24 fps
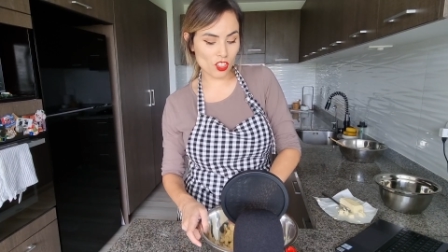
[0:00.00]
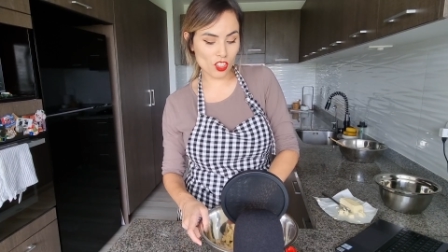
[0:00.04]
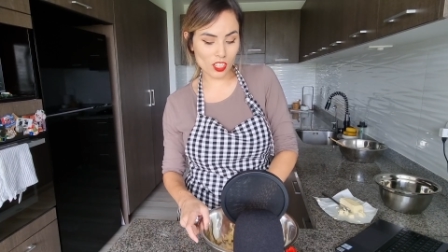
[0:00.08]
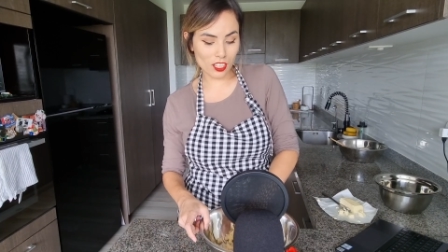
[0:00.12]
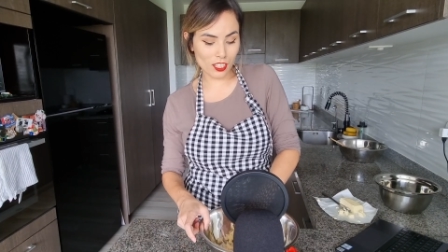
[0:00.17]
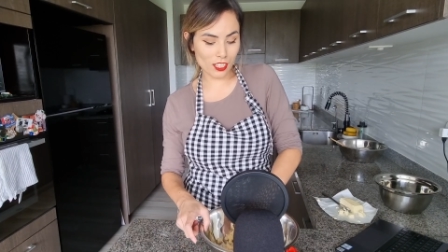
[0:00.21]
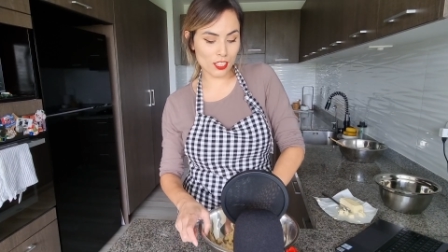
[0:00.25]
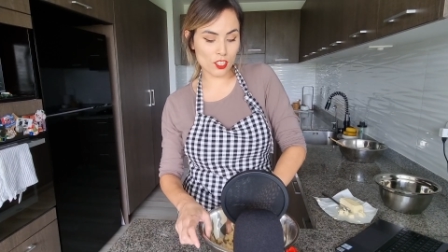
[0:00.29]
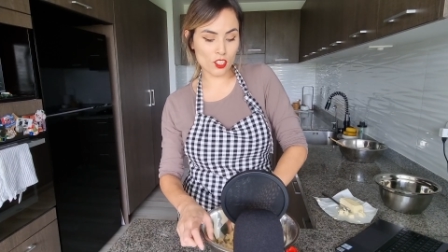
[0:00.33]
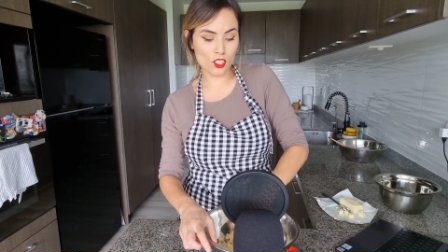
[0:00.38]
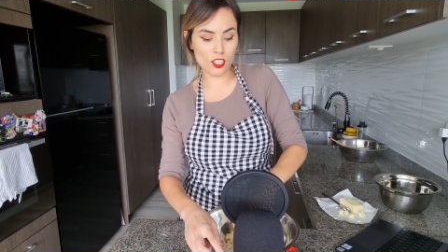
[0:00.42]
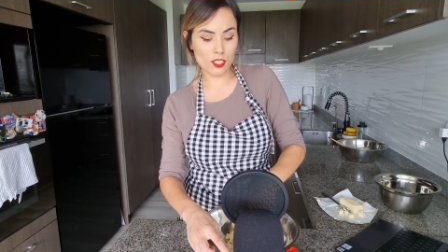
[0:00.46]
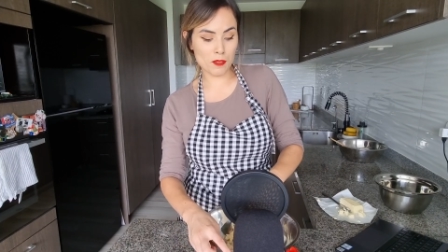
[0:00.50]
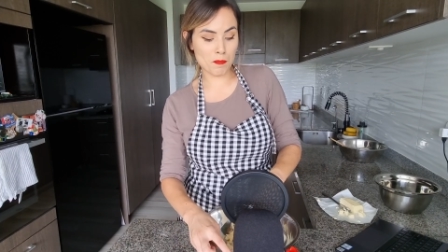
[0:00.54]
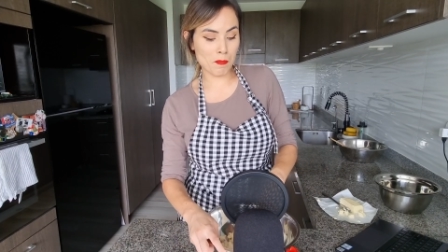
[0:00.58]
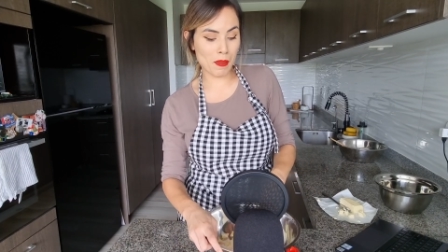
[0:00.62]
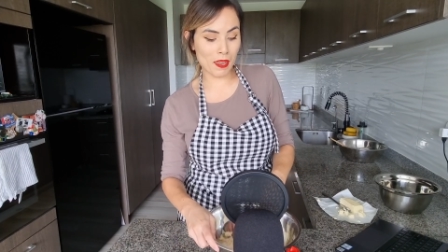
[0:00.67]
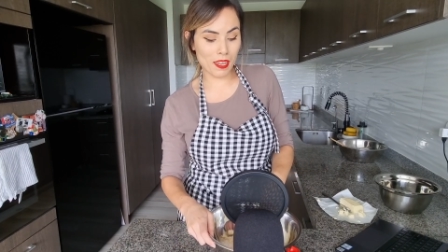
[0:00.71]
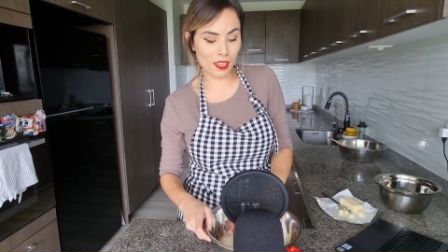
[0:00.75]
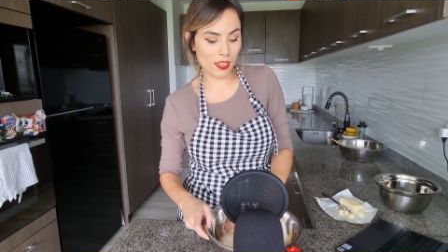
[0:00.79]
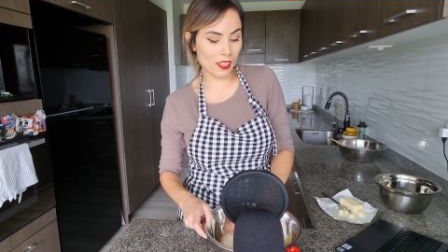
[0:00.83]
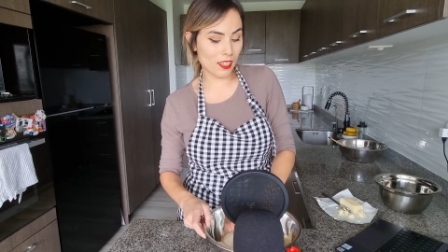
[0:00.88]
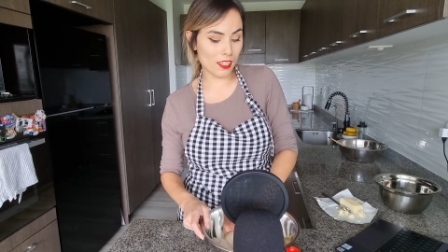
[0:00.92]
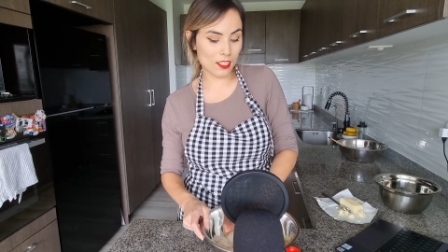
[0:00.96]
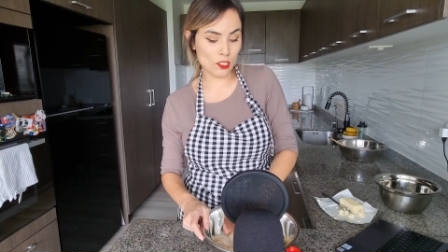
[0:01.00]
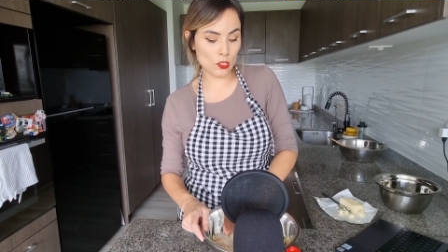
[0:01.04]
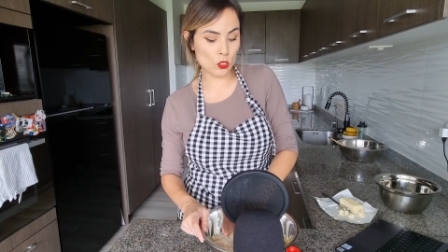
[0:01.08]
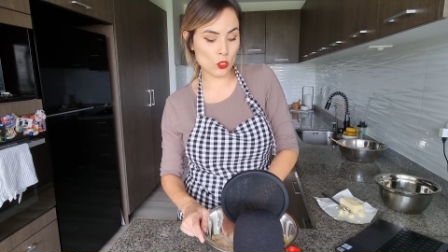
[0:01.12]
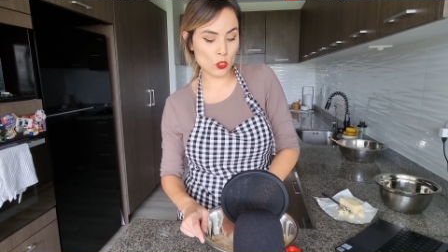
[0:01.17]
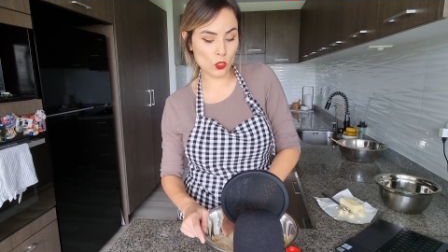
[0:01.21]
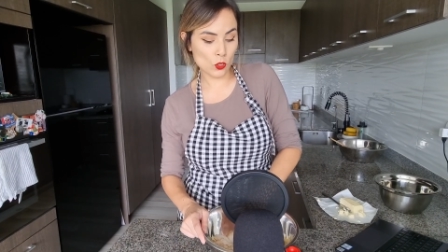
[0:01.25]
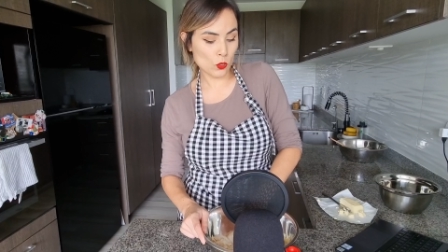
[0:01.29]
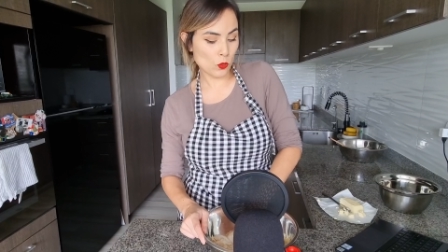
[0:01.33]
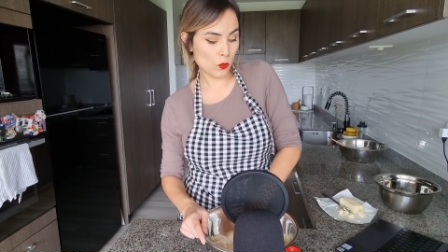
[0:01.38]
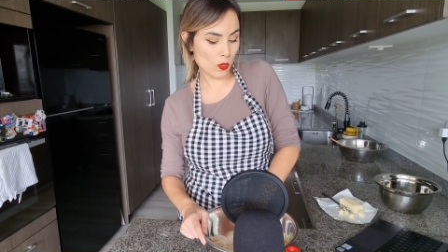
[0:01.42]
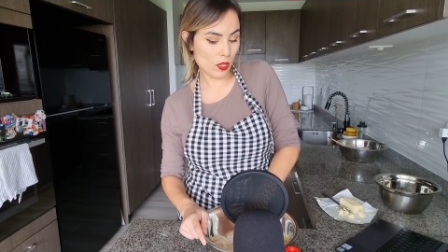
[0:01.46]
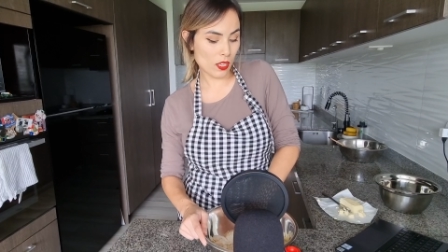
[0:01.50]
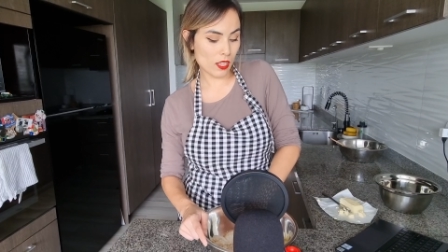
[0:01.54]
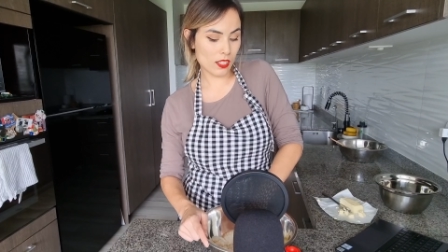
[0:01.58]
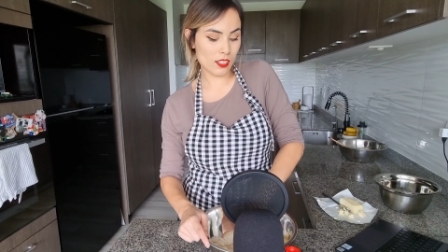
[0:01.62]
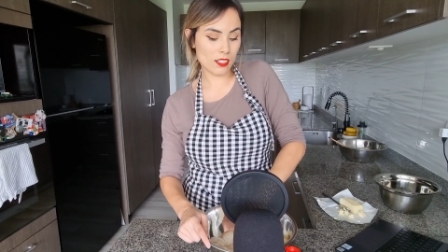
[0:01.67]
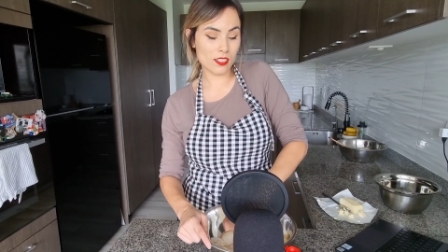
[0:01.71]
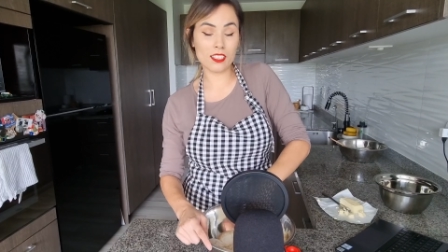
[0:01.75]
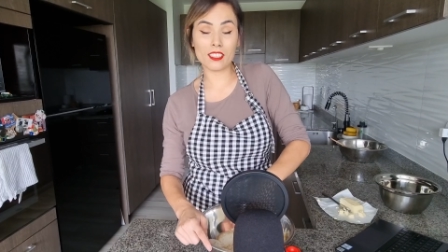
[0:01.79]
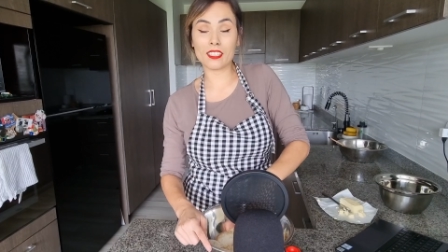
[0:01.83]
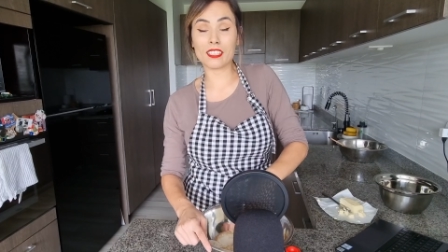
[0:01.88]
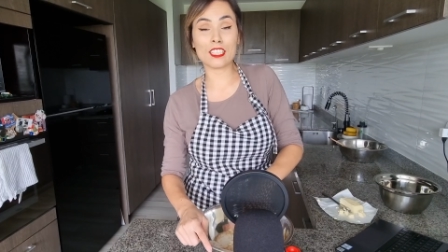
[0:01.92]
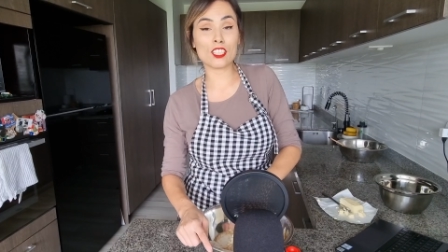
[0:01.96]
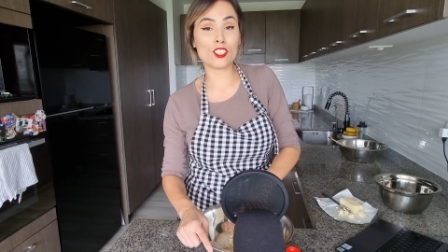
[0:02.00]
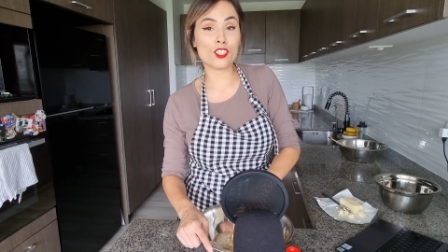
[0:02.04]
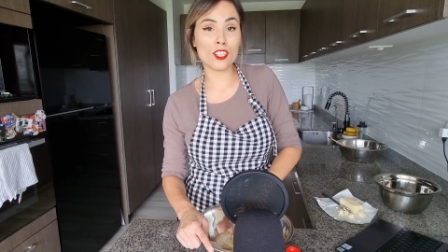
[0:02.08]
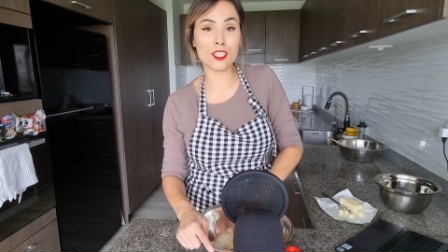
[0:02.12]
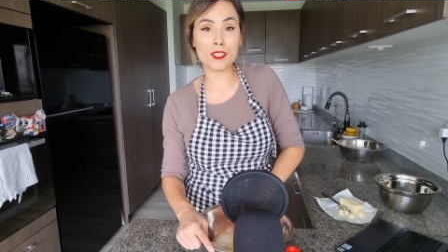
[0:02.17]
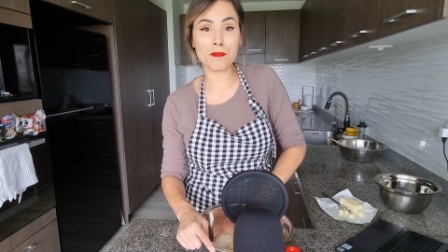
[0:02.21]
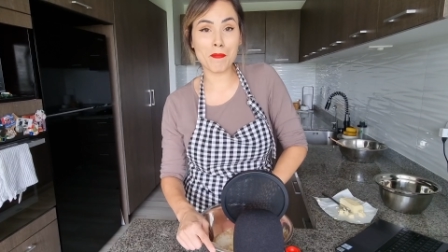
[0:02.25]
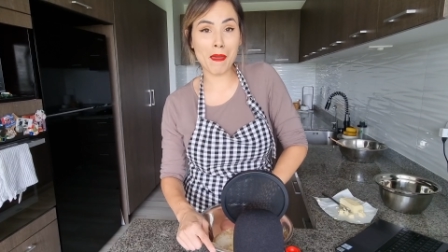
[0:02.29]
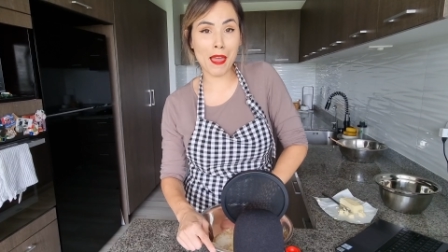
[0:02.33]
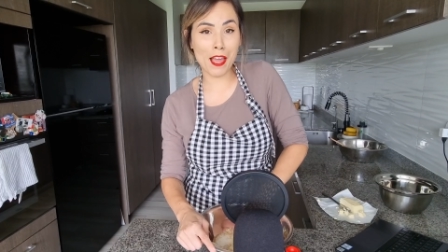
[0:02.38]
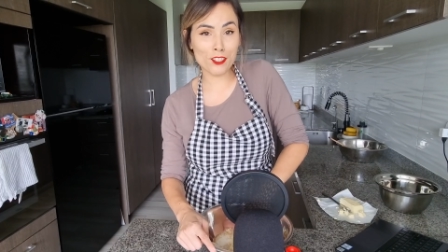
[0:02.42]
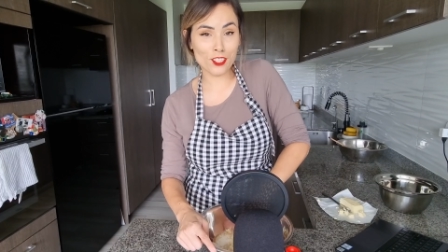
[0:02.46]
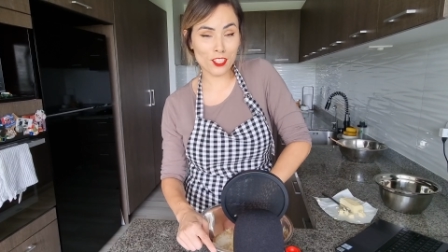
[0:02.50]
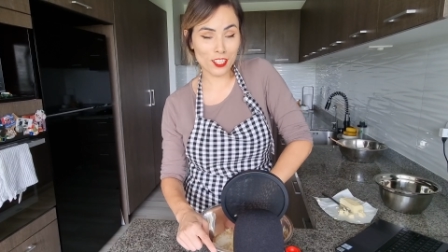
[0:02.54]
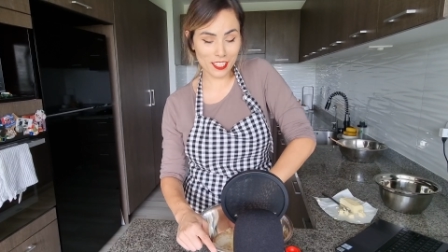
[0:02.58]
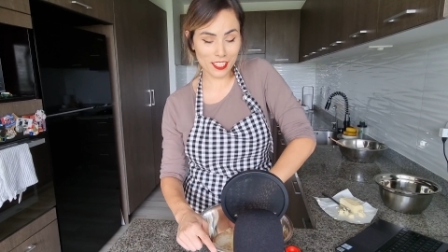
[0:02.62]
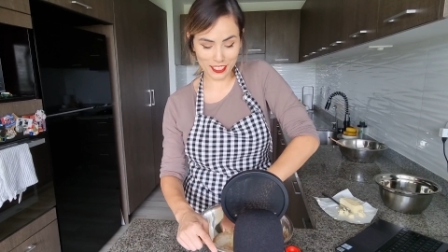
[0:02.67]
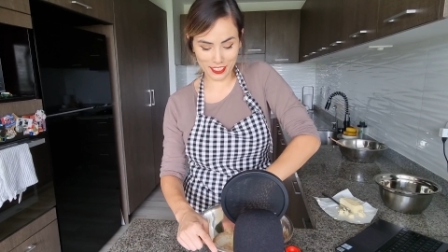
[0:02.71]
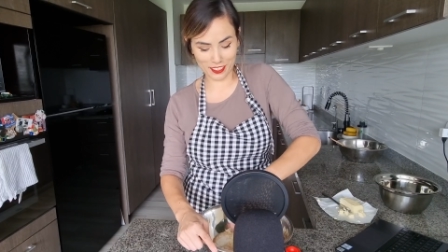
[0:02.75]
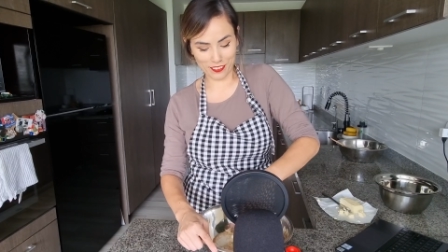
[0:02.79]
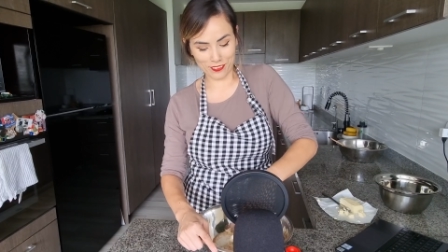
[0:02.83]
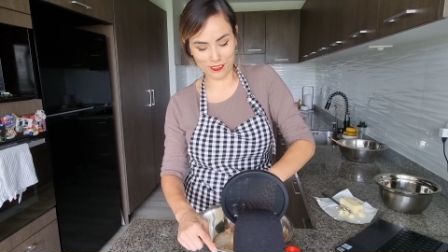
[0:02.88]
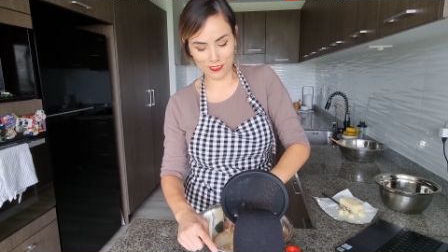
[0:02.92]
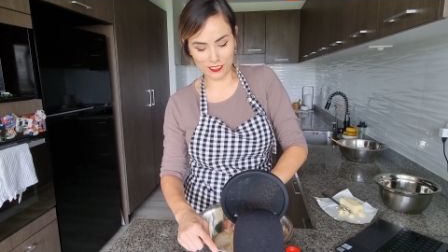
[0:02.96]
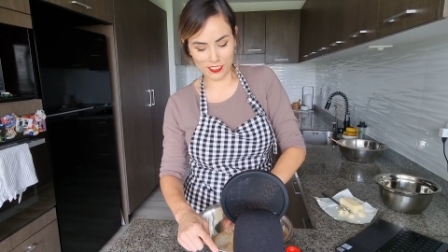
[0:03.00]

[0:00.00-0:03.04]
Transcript: she can just make it into delicious magic.